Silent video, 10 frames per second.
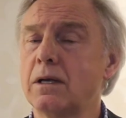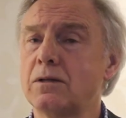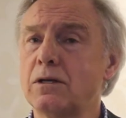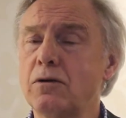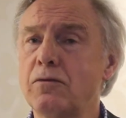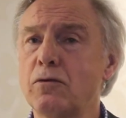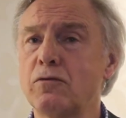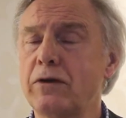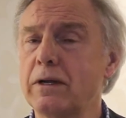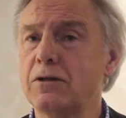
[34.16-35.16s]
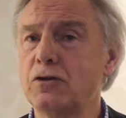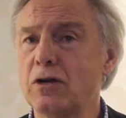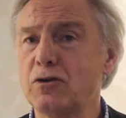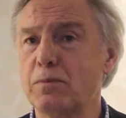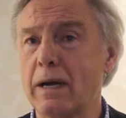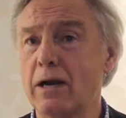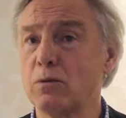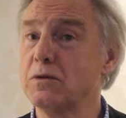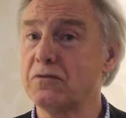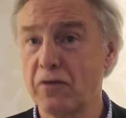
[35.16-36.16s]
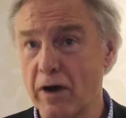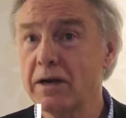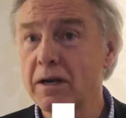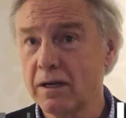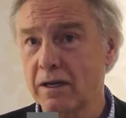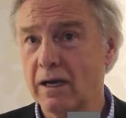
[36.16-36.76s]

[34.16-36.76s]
The overall feel of the judging panel was fun,